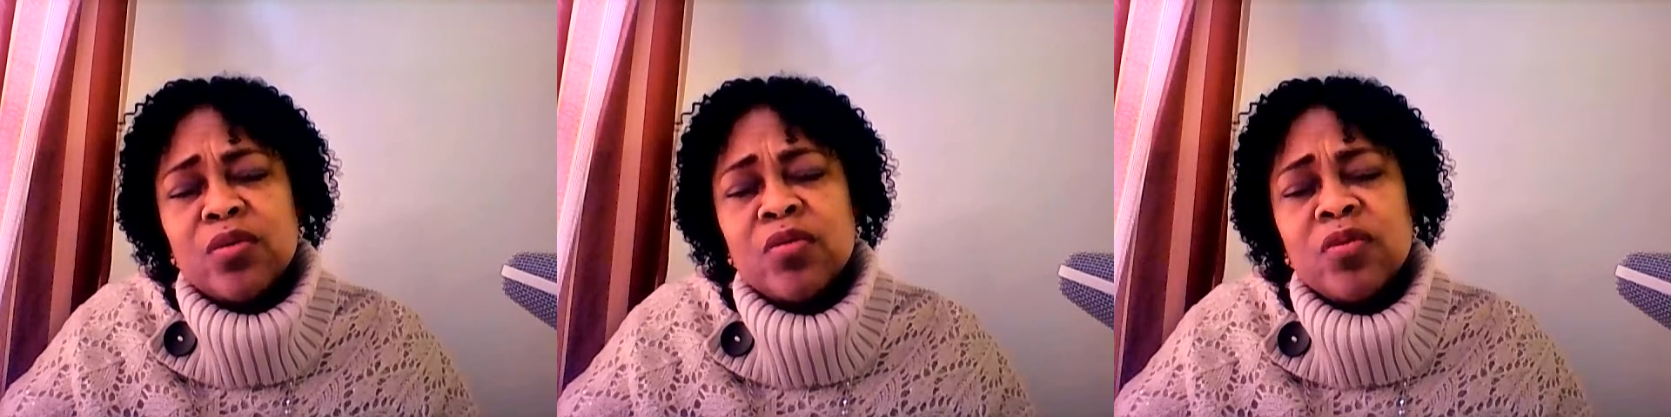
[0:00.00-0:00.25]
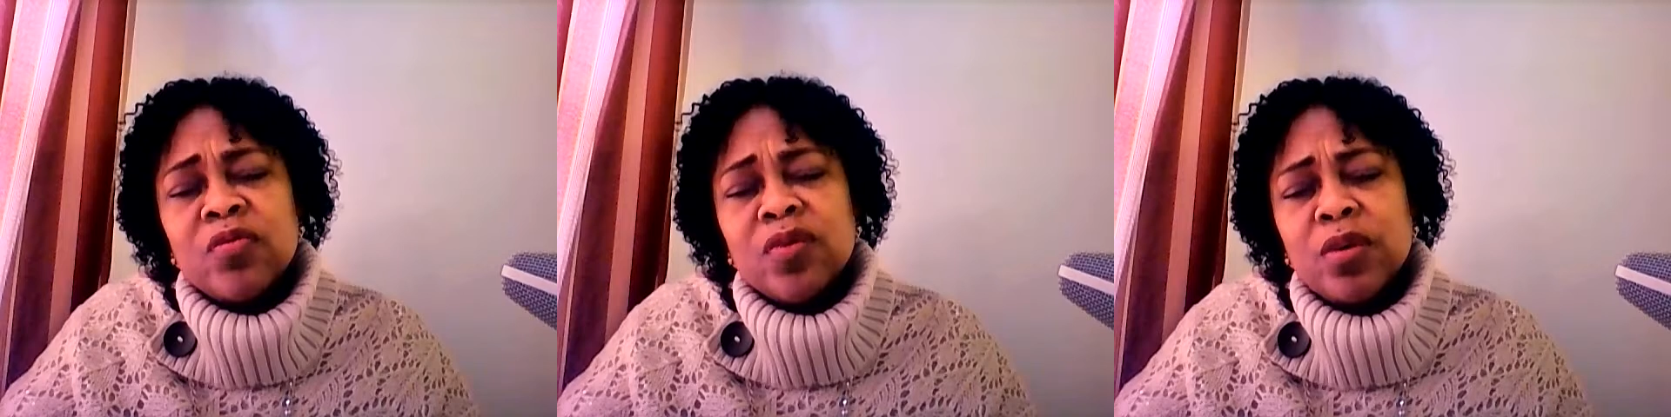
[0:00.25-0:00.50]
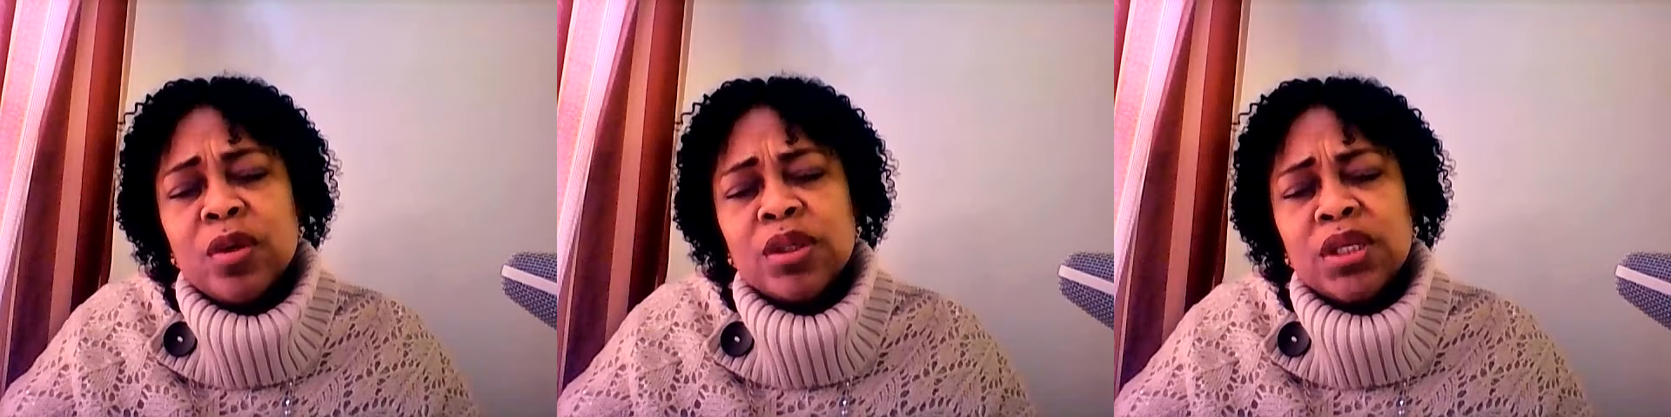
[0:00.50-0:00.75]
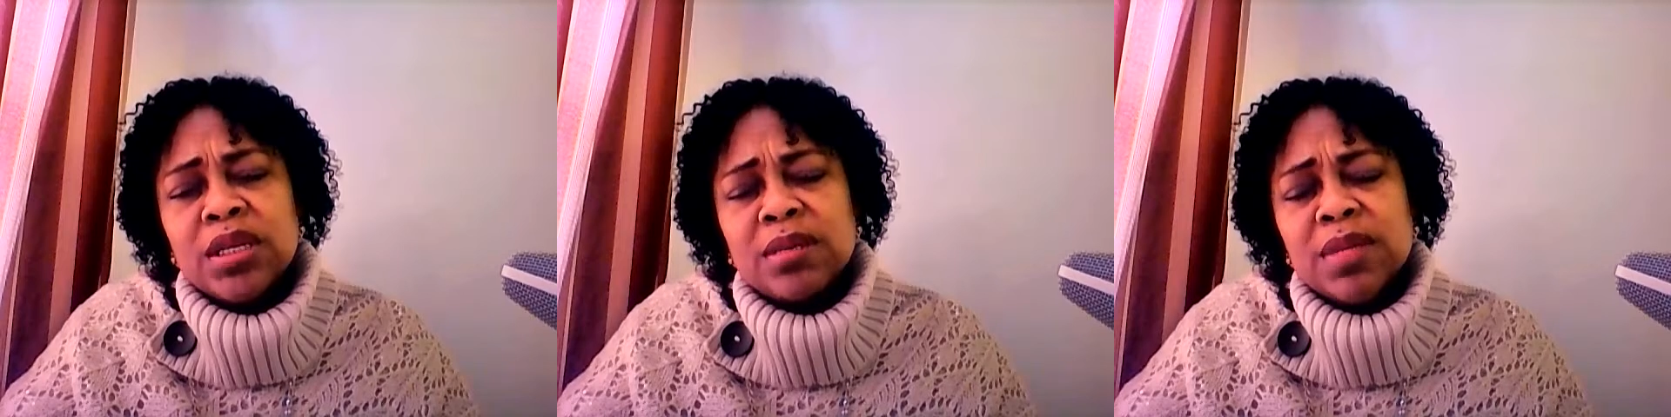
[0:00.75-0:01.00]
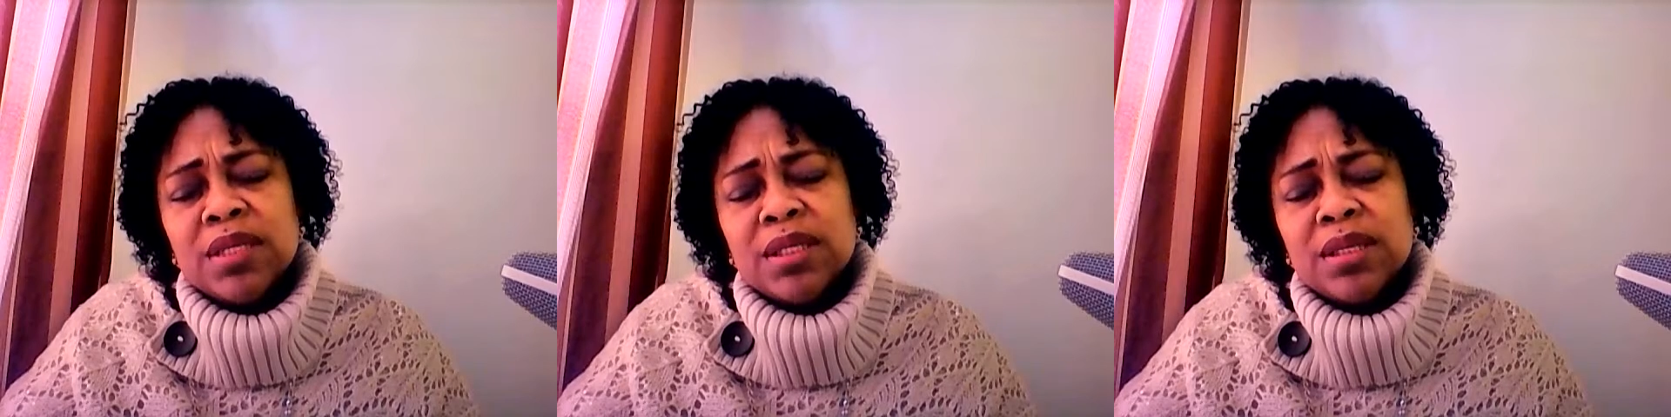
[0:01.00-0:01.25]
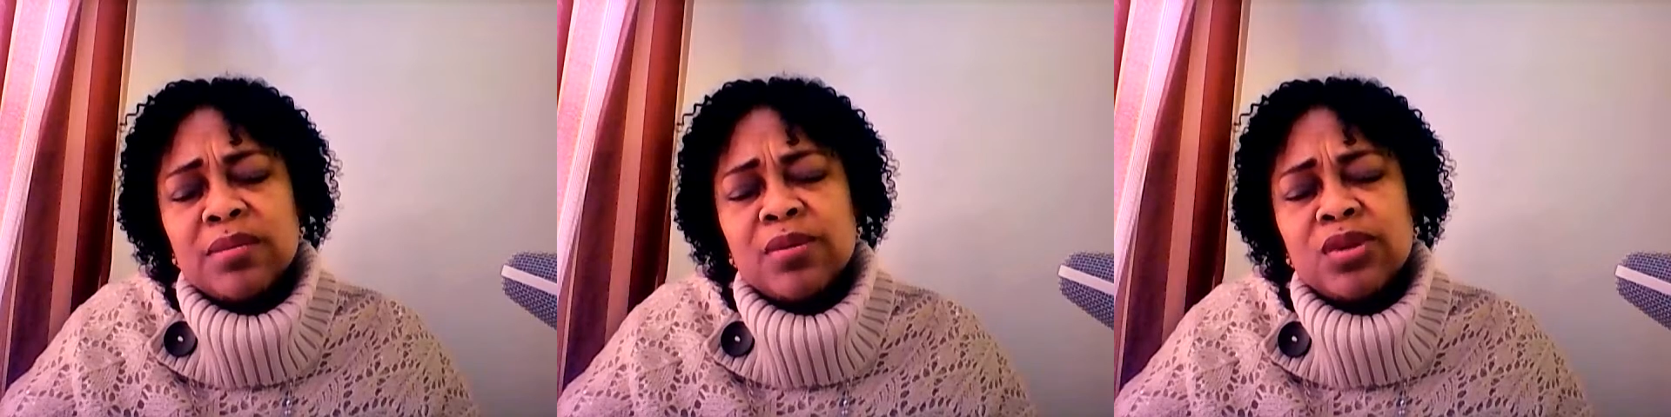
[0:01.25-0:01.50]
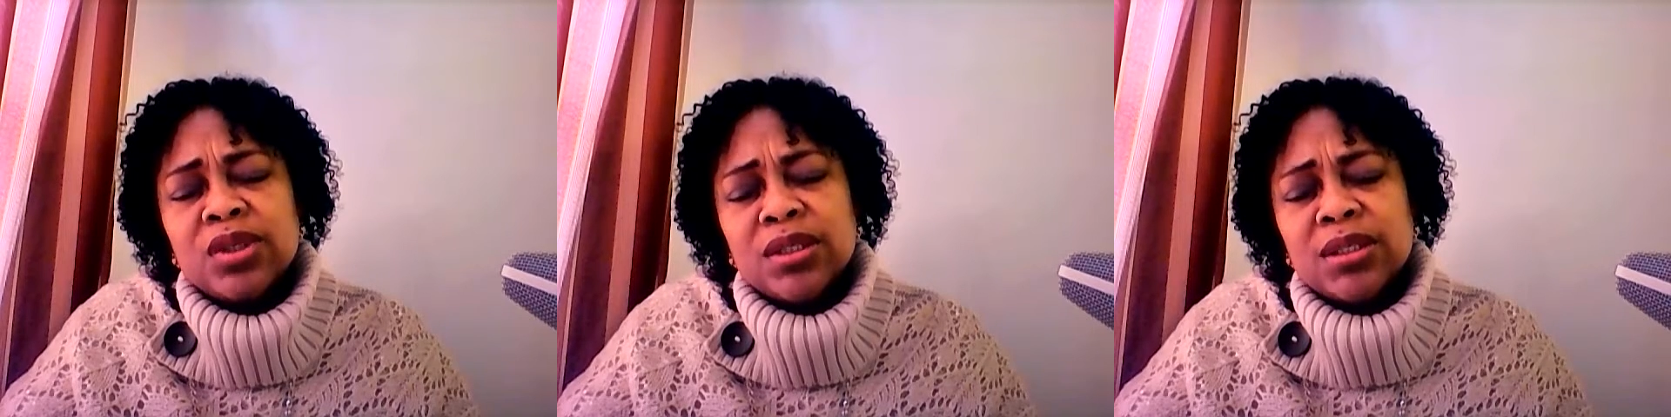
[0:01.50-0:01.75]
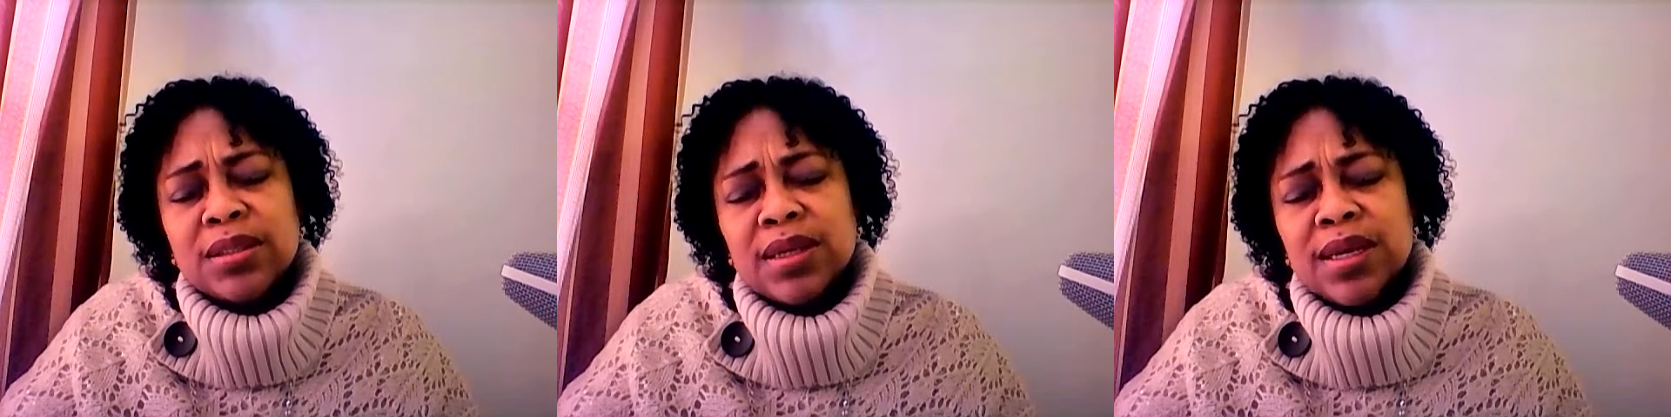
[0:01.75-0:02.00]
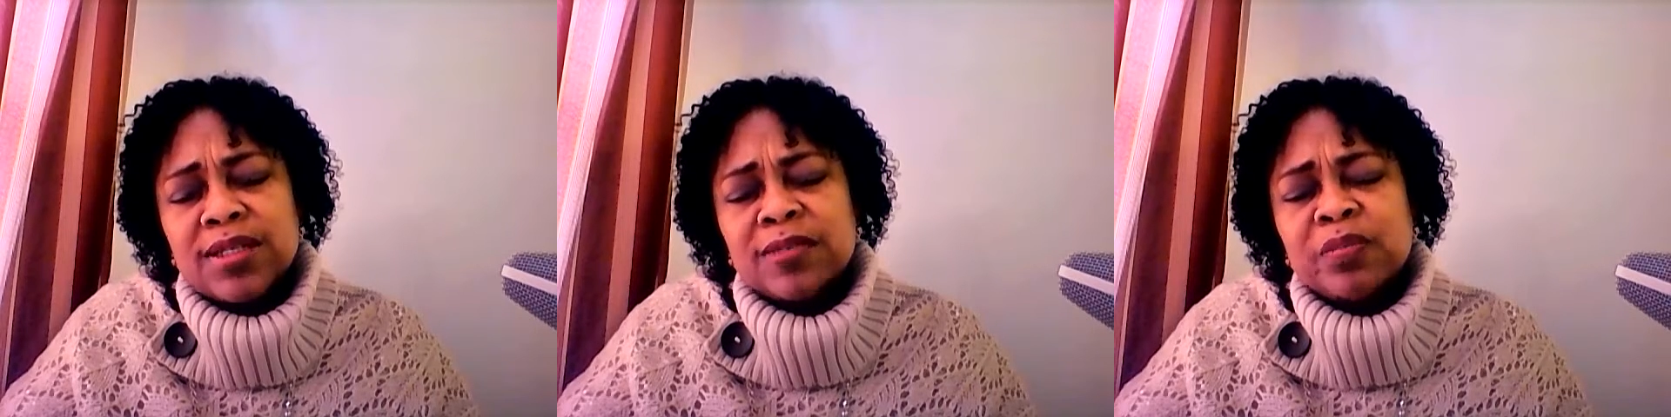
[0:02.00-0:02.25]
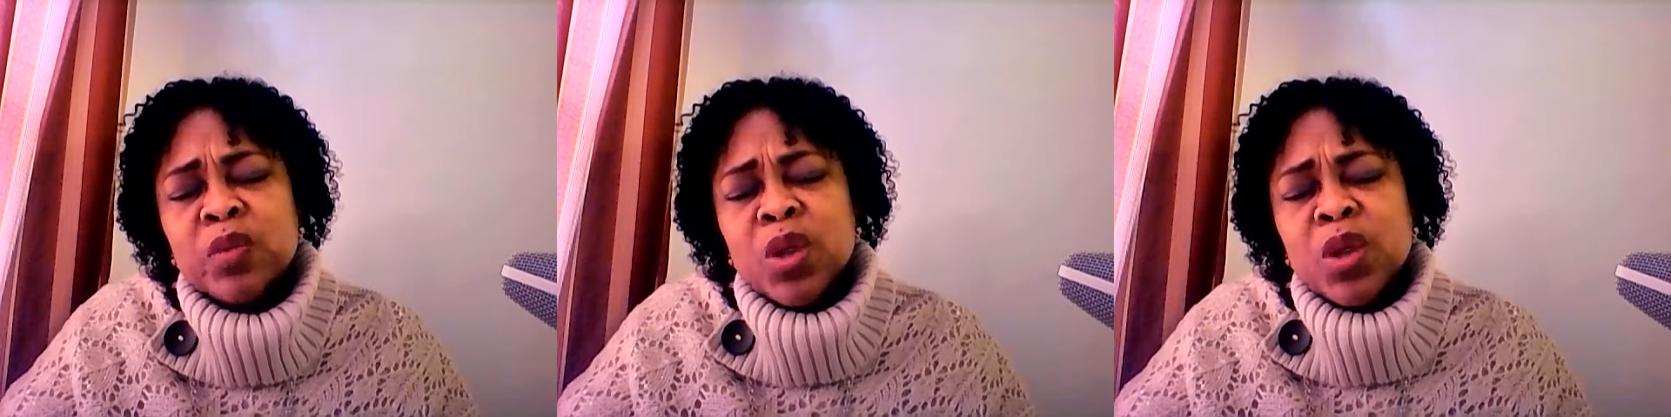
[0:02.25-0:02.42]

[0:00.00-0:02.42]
moving forward in the mighty name of Jesus Christ.